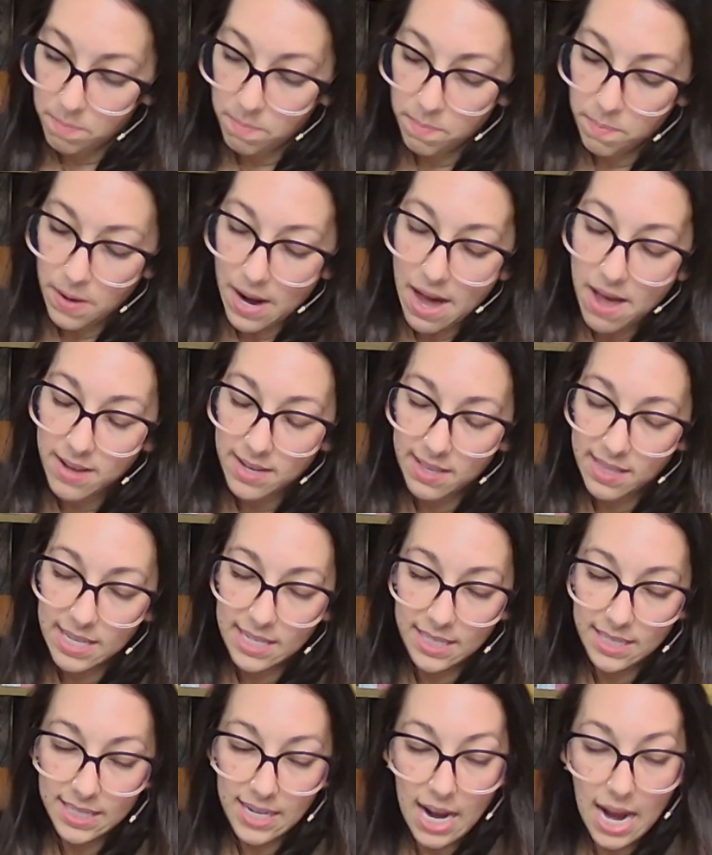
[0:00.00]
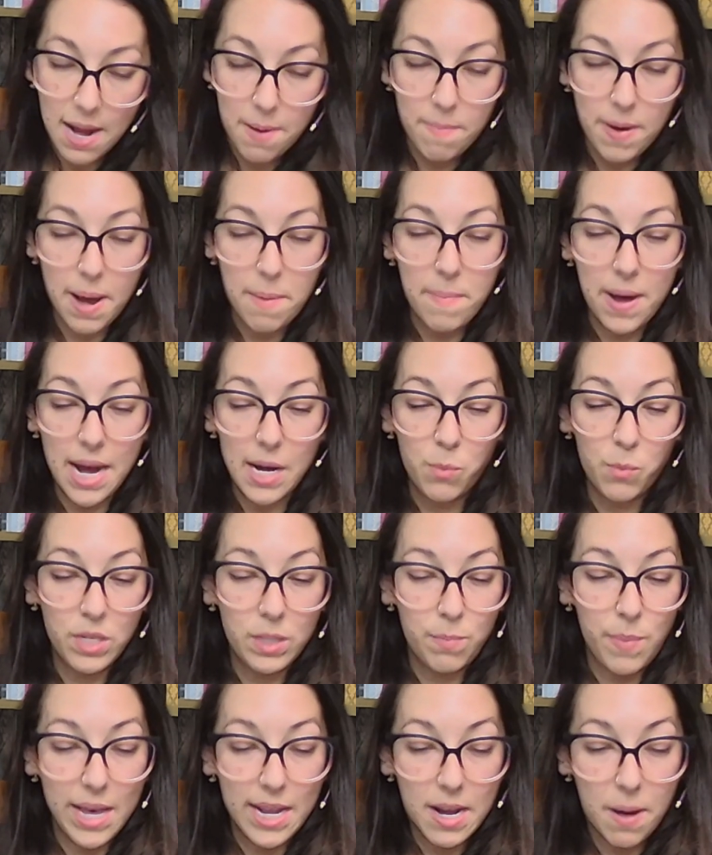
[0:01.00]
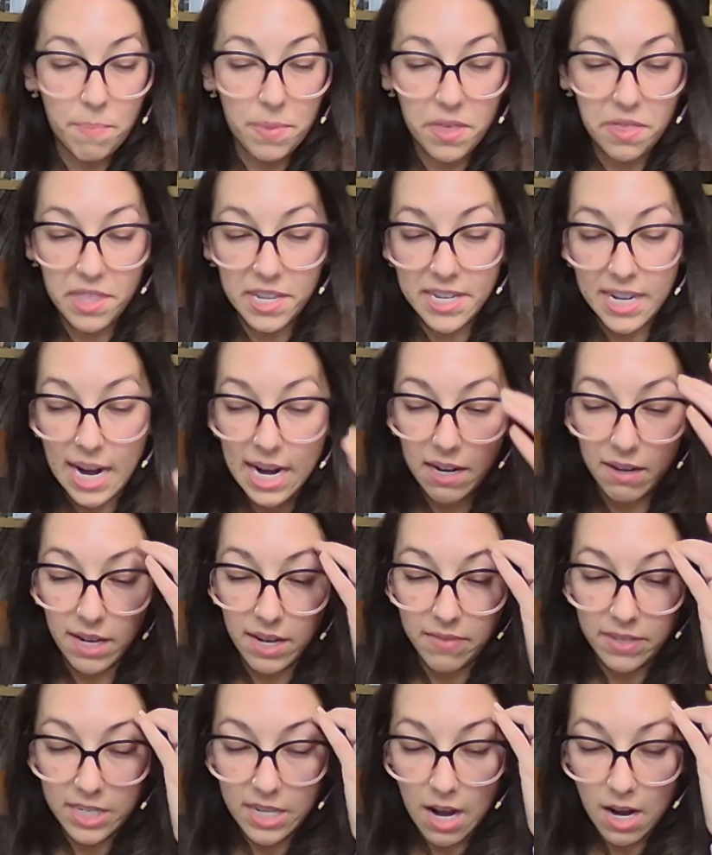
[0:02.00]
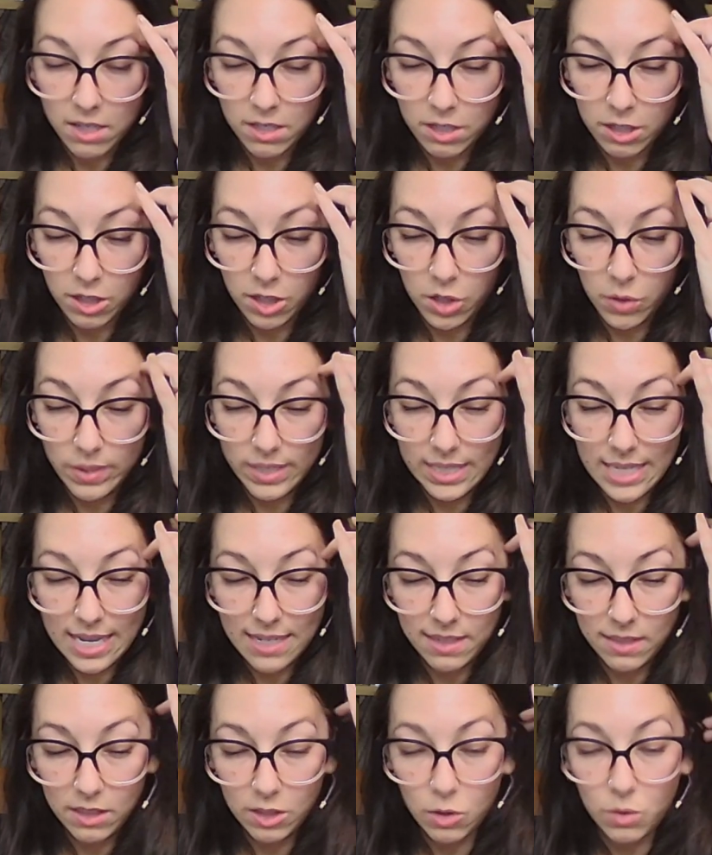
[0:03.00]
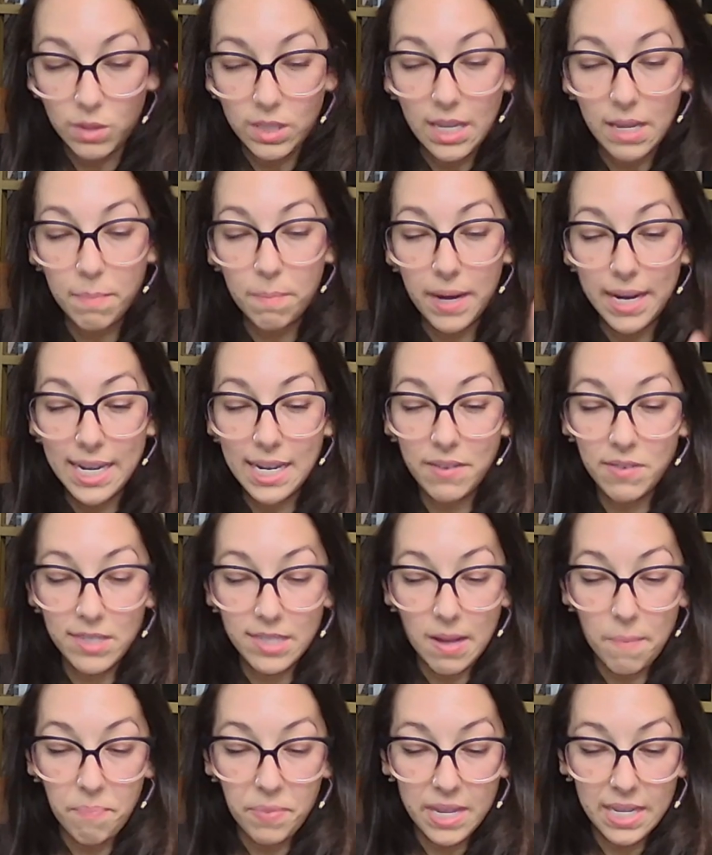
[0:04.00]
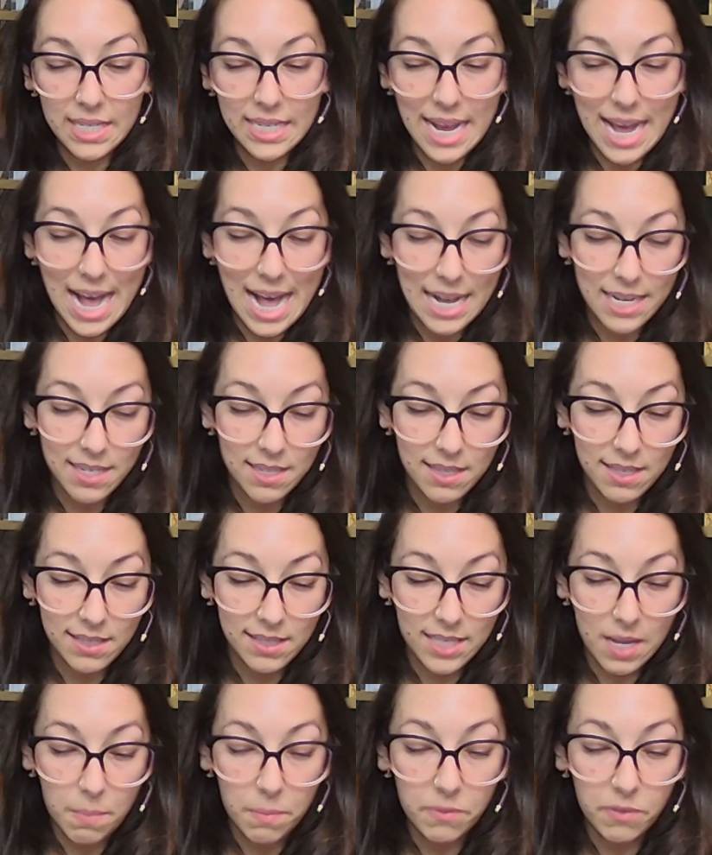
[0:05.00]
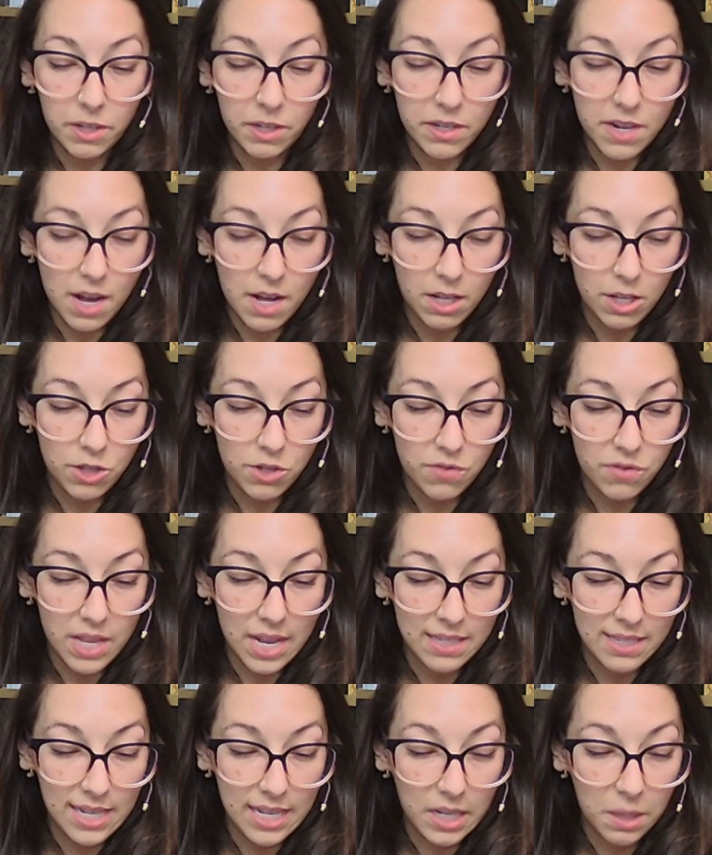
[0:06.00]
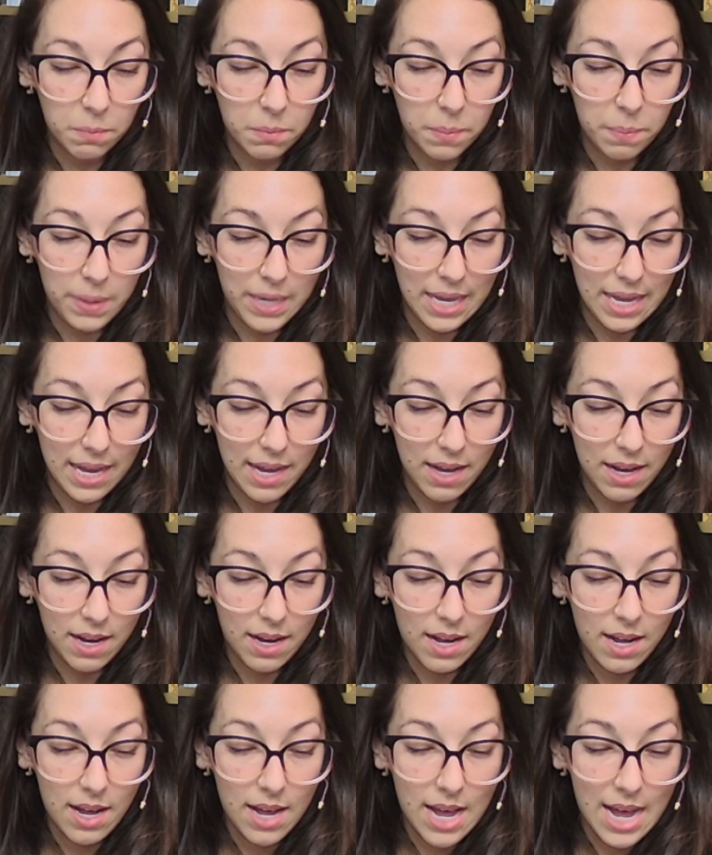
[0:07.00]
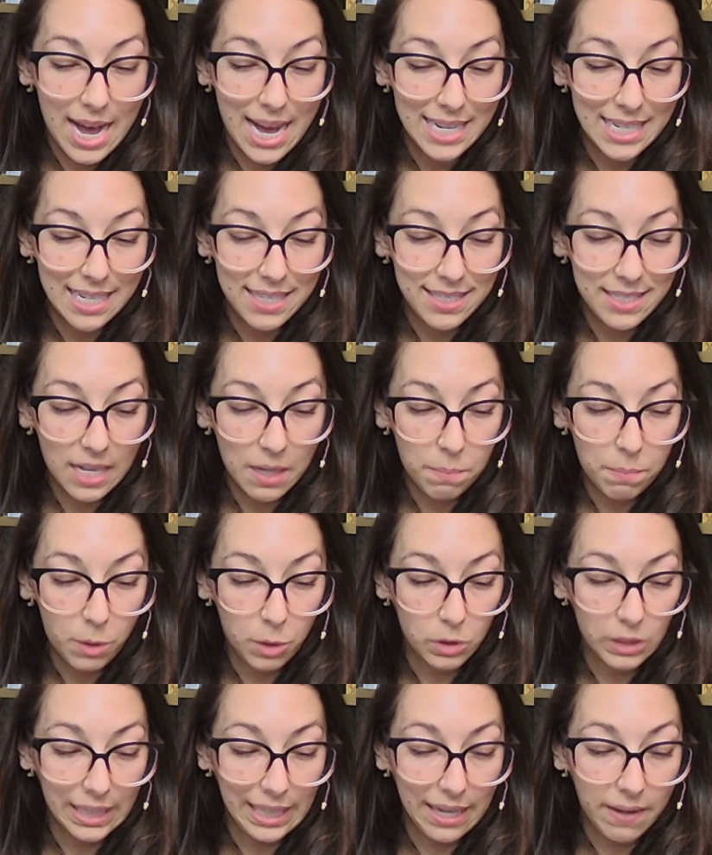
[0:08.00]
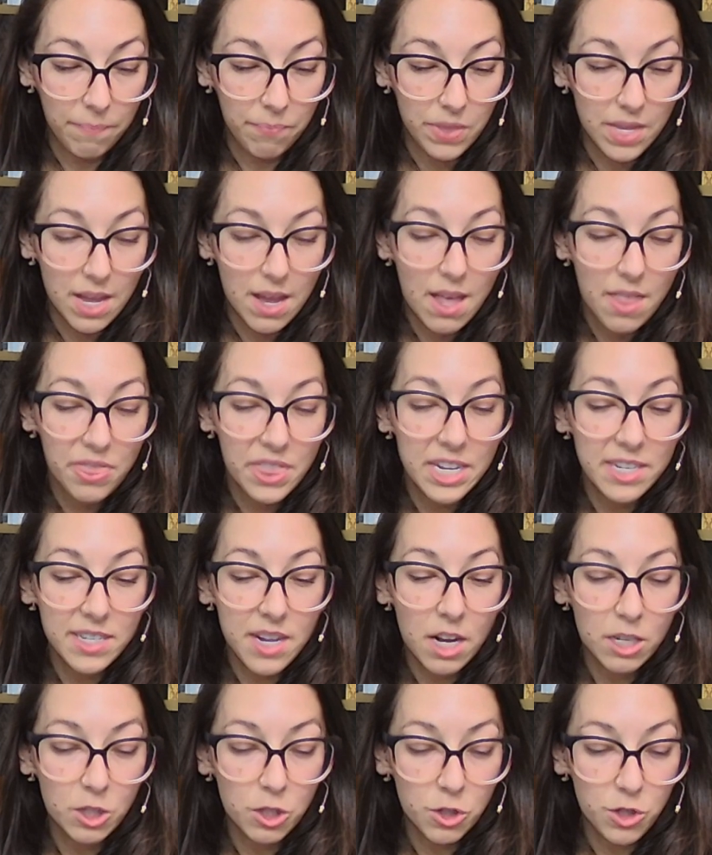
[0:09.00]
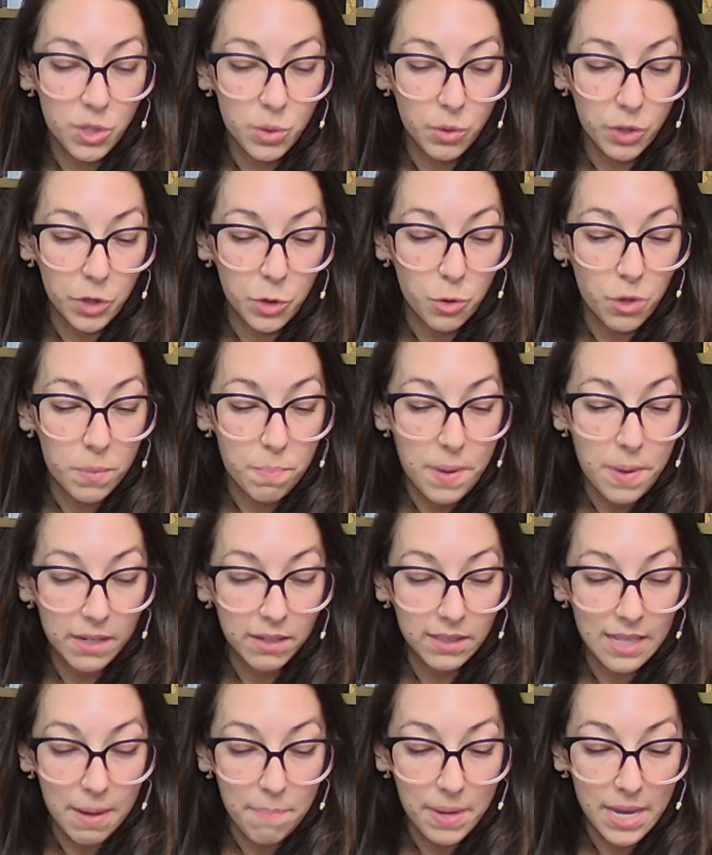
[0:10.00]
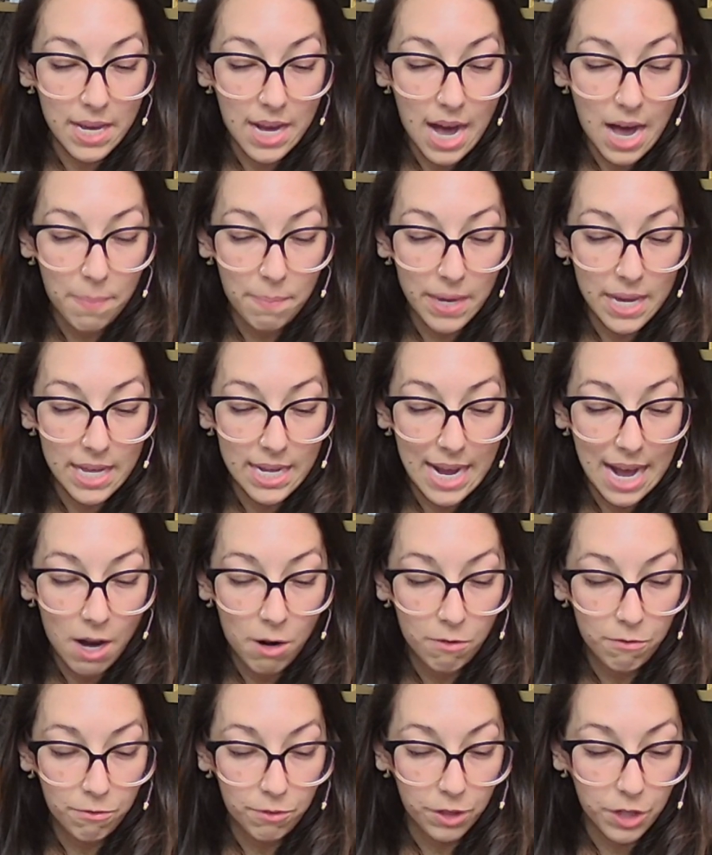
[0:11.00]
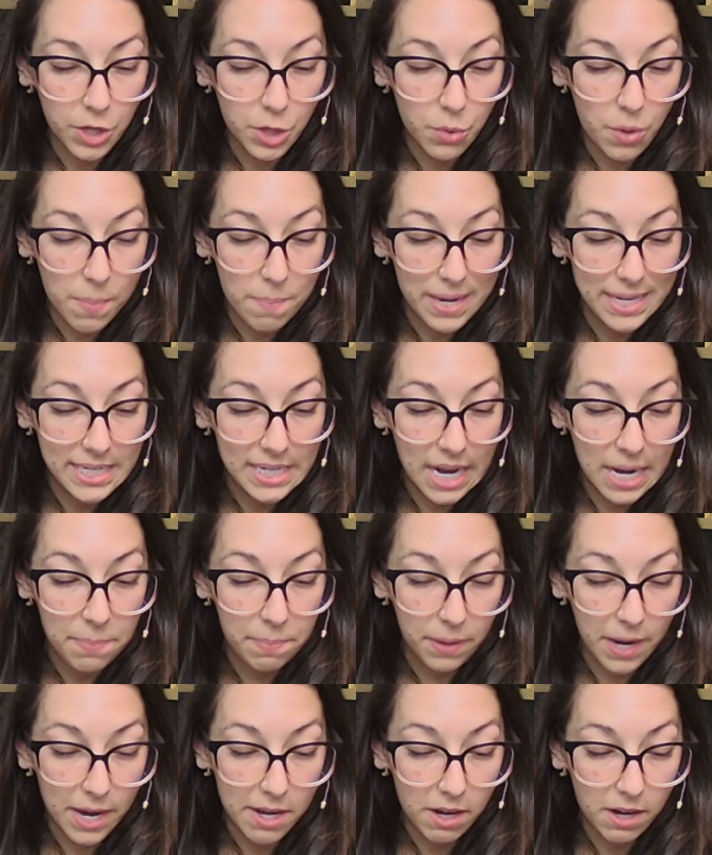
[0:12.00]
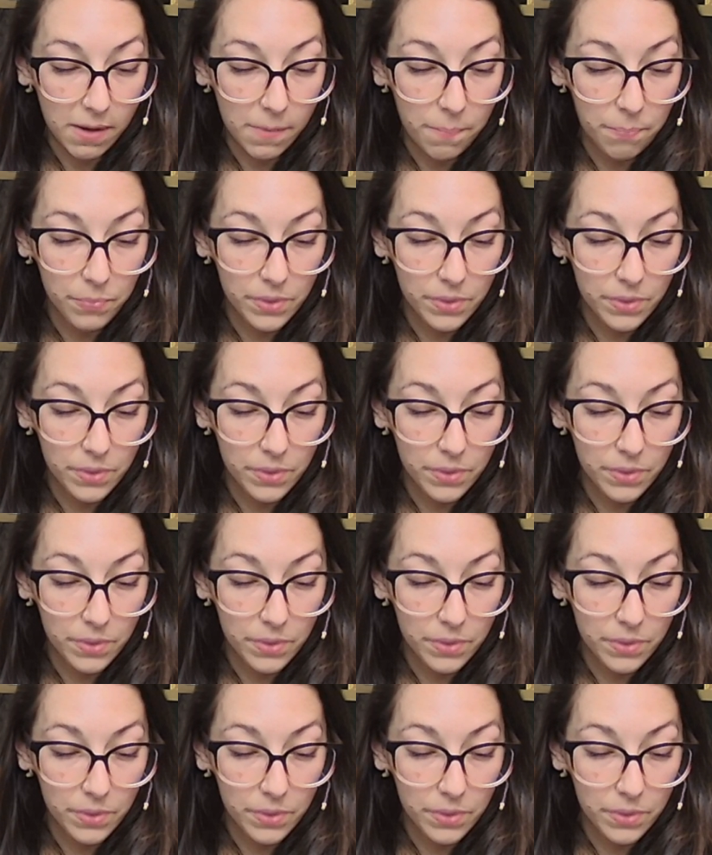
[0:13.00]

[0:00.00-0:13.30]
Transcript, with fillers: By this time my mind was made up that the diary of a doctor who attended Lucy might have something to add to the sum of our knowledge of that terrible being, and I said boldly, "Then, Dr. Seward, you had better let me copy it out for you on my typewriter."